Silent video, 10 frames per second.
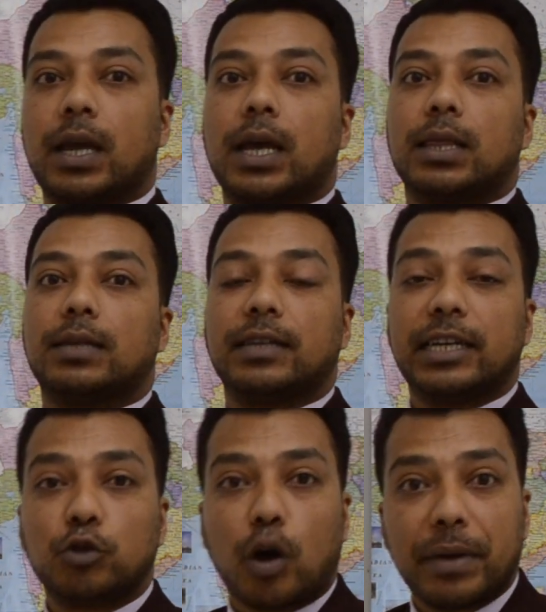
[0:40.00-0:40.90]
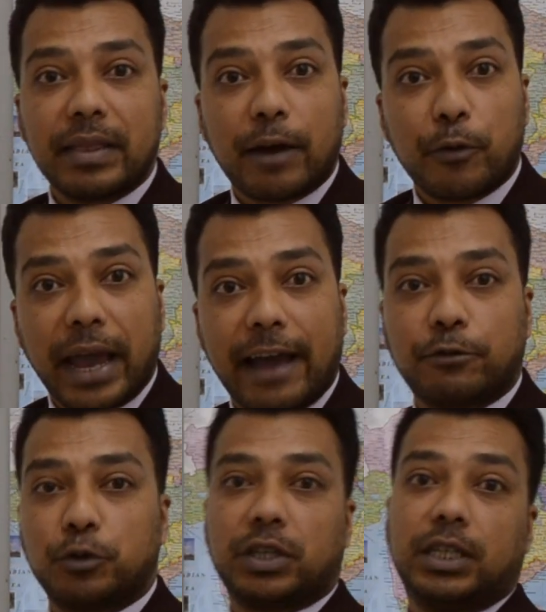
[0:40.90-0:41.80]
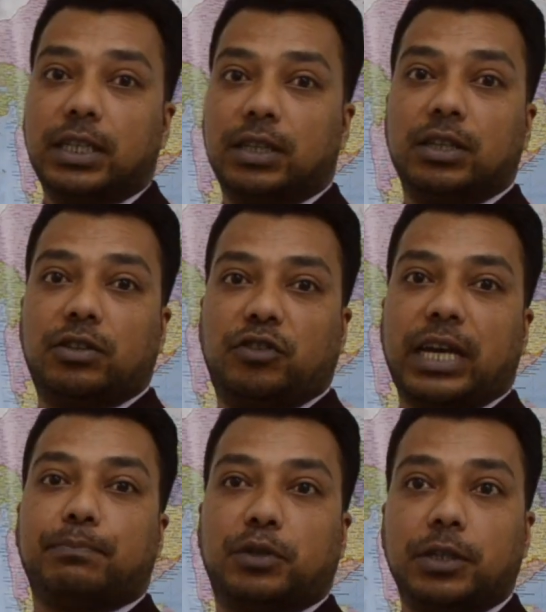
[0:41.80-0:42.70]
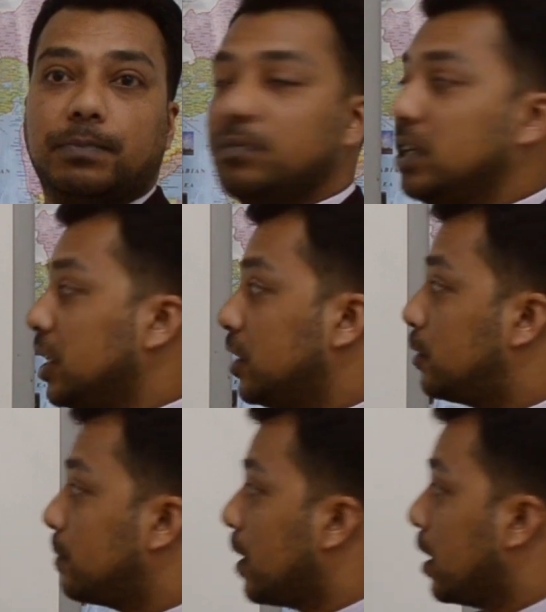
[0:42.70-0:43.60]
The second topic that we have to study in this chapter is